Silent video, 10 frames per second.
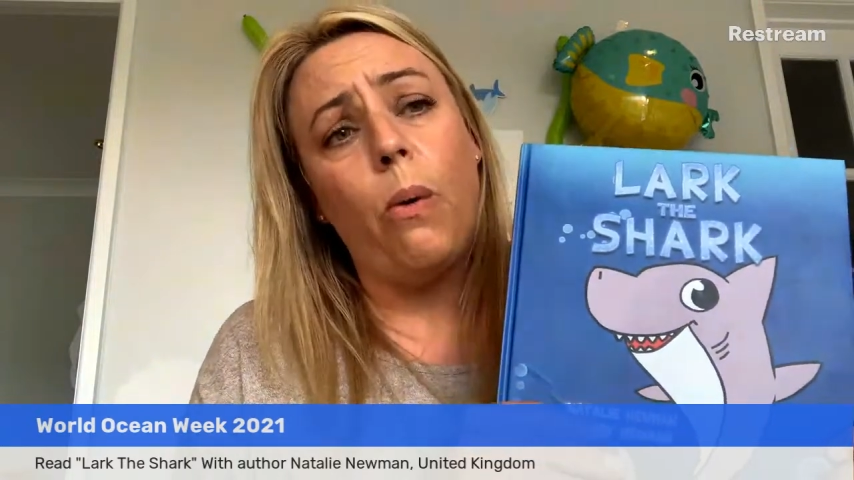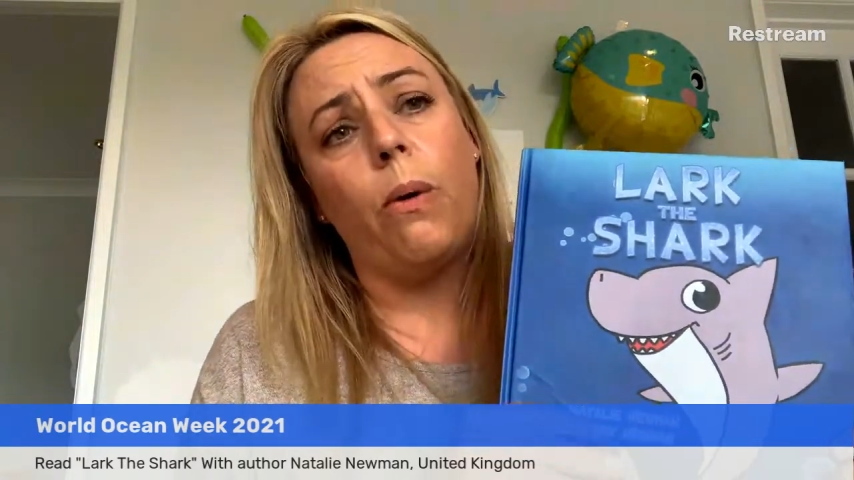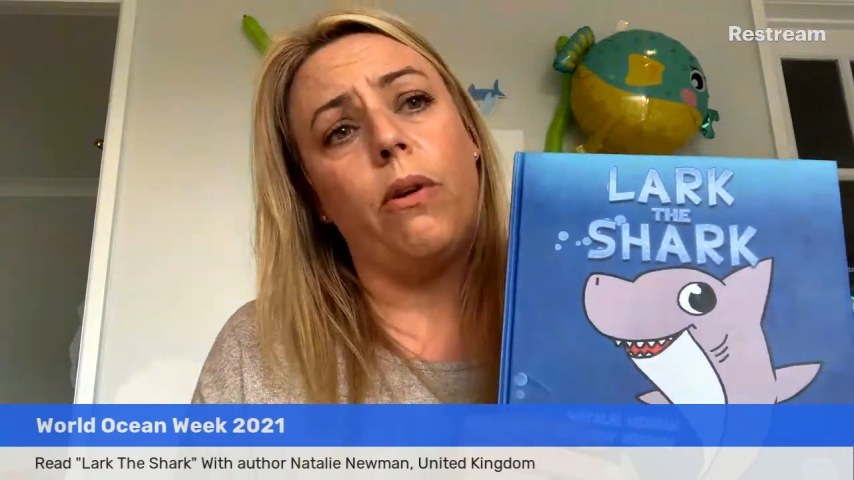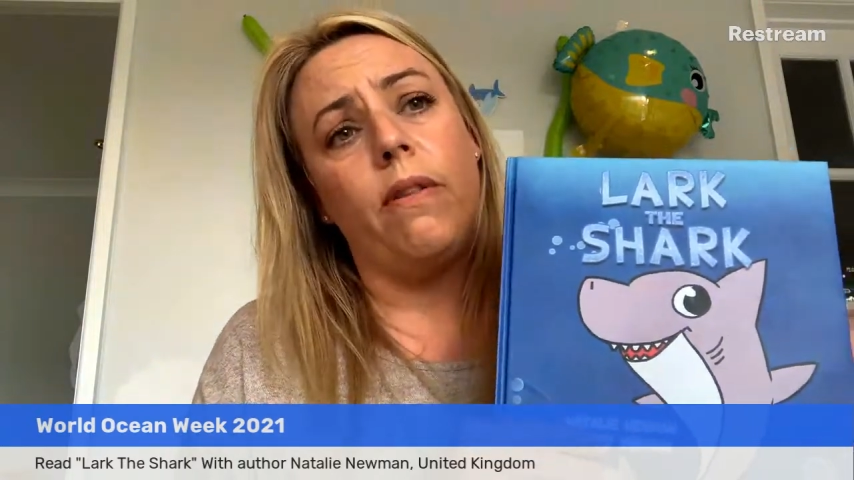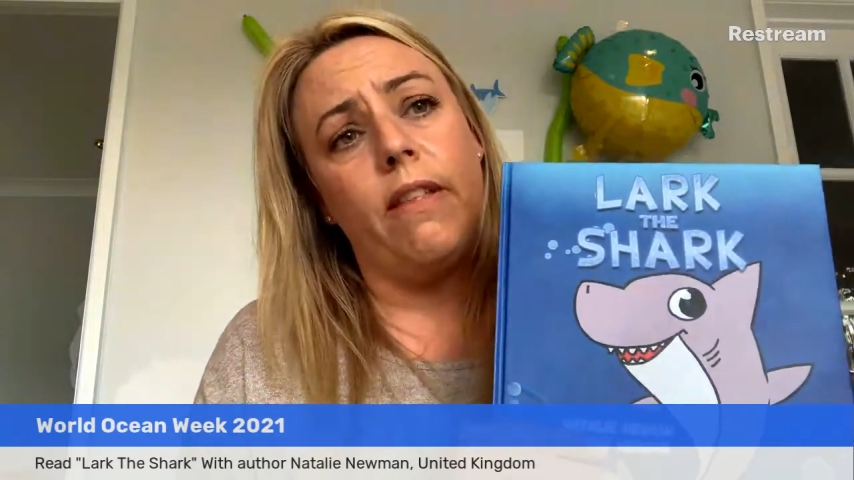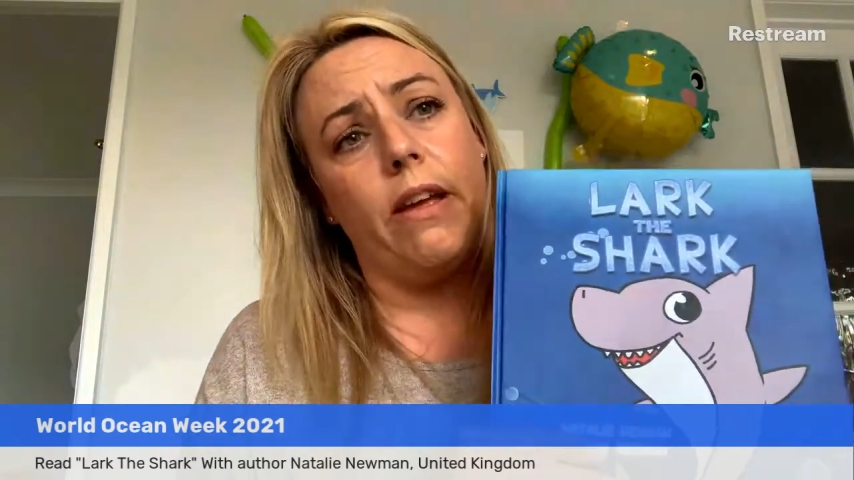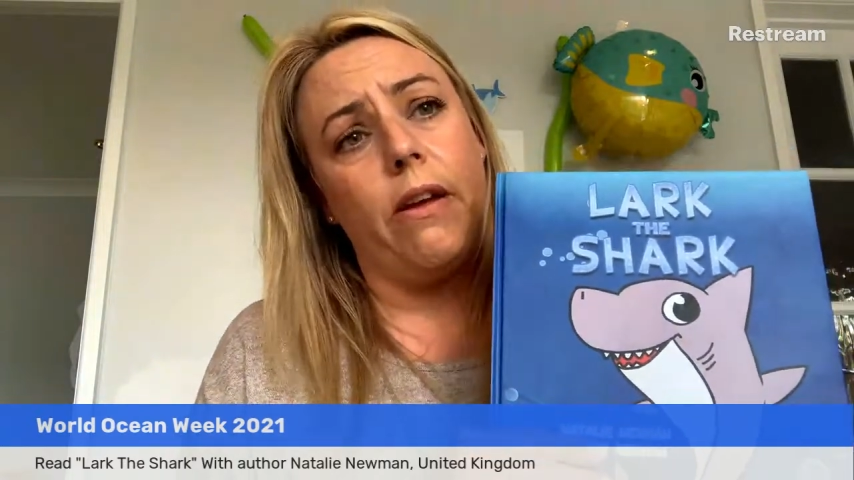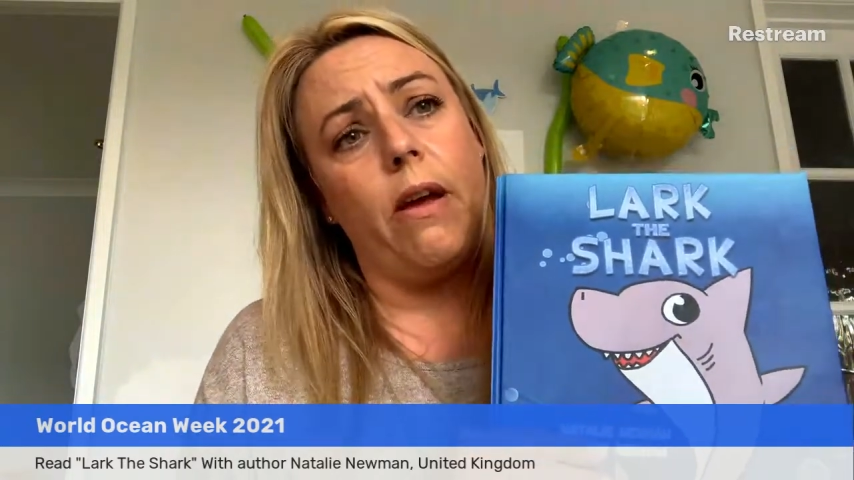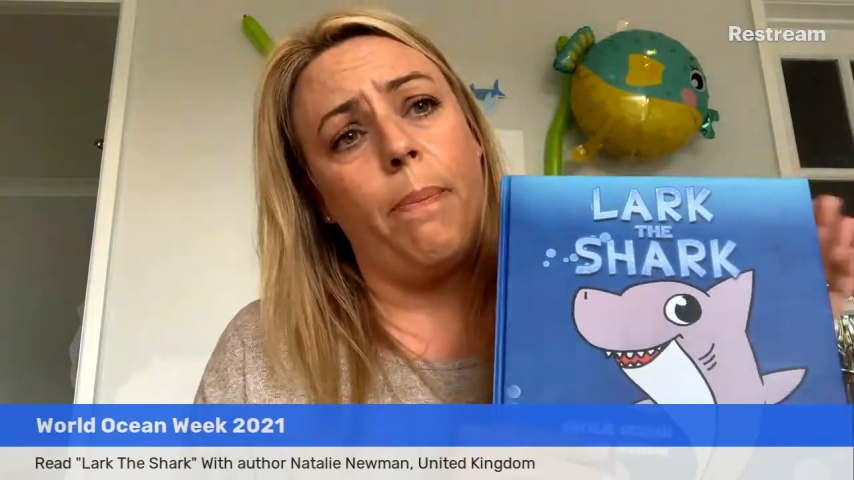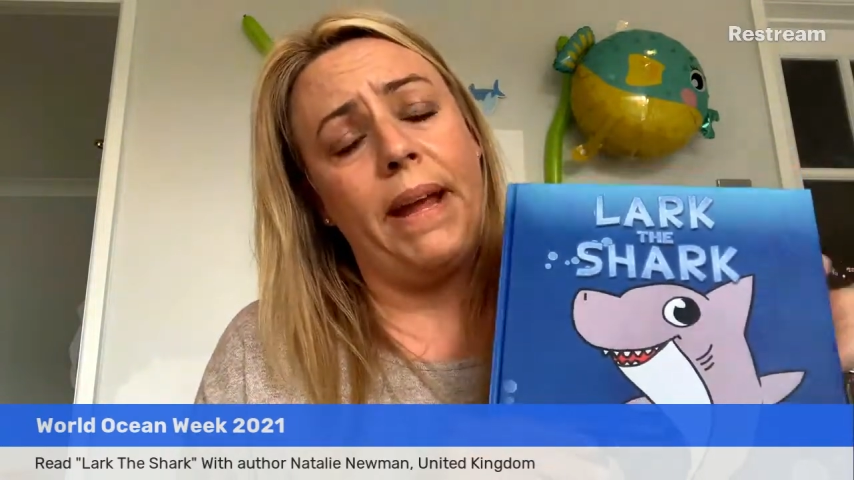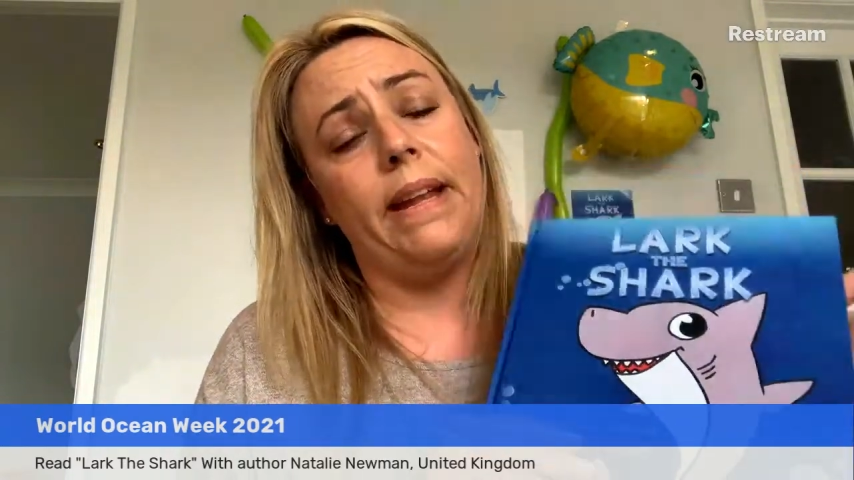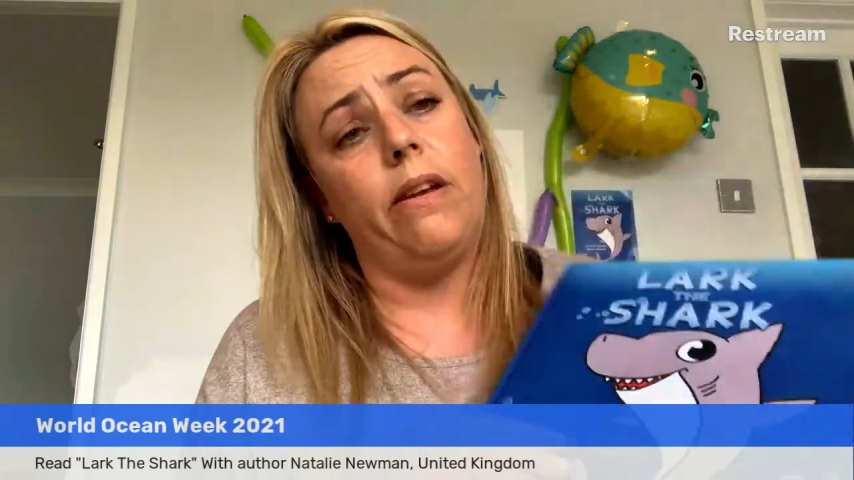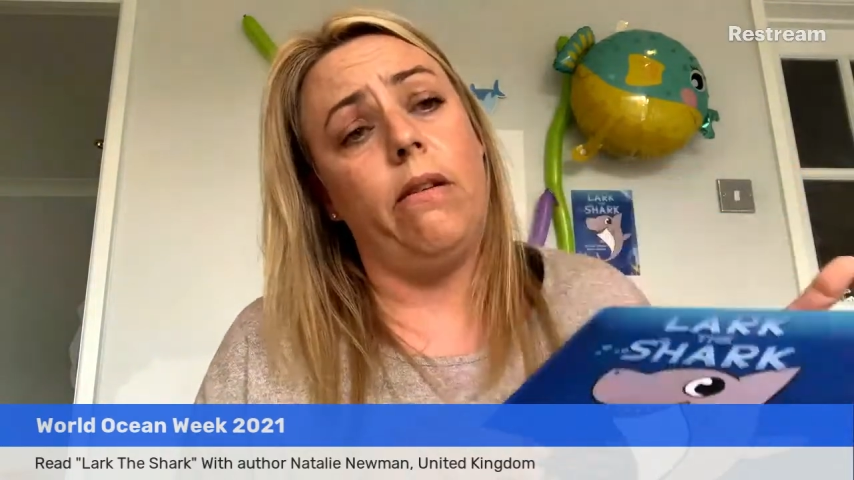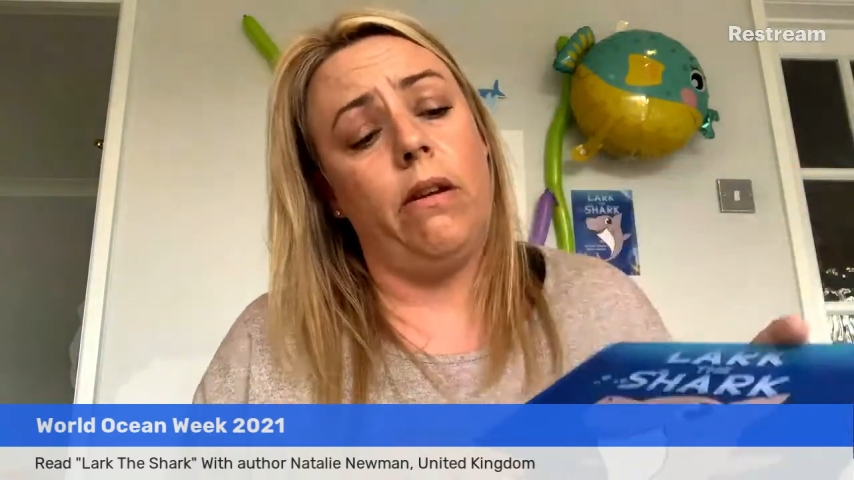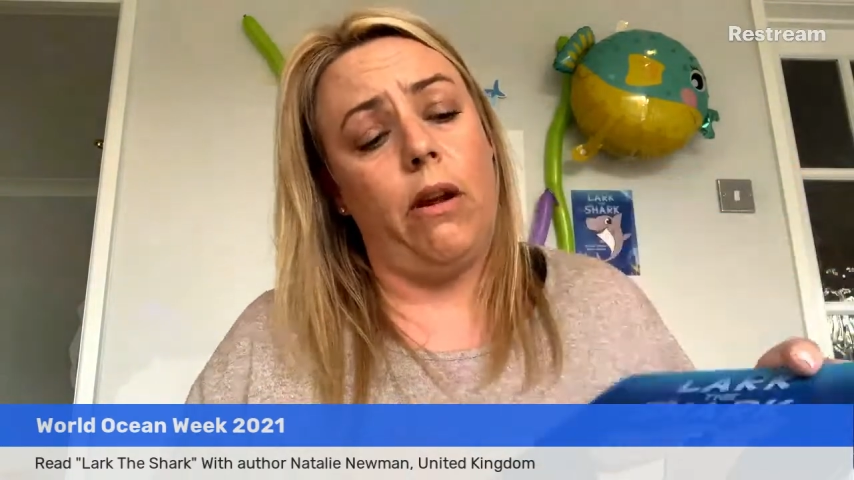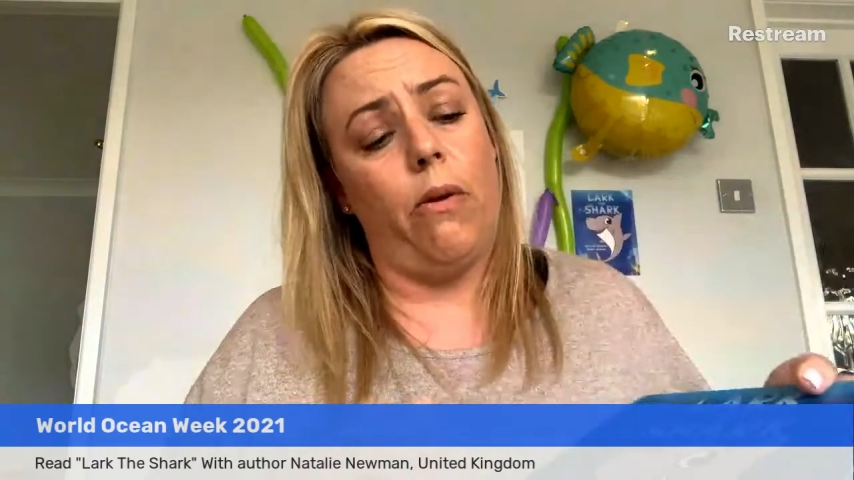go on the opinion,